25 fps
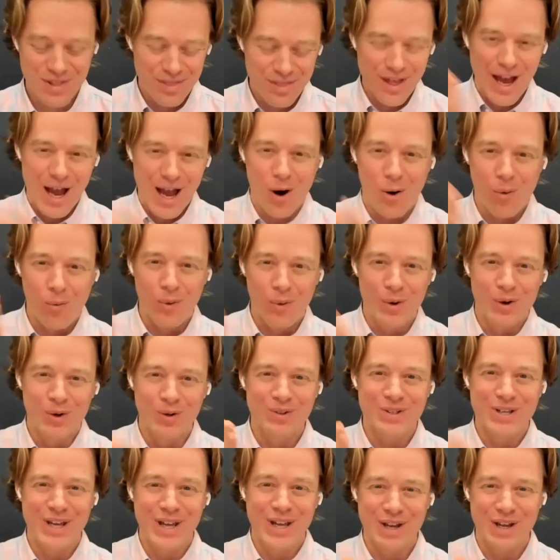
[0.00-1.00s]
a but thou
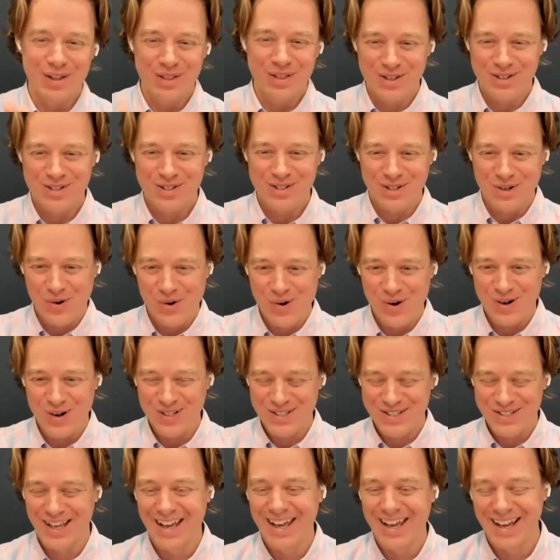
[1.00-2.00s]
will take this. You have
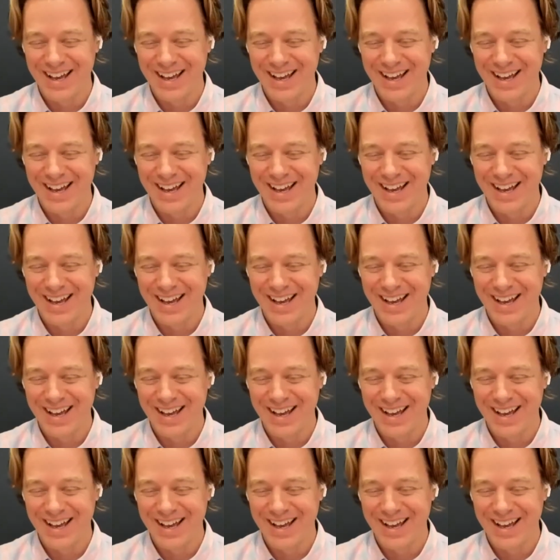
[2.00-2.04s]
course. to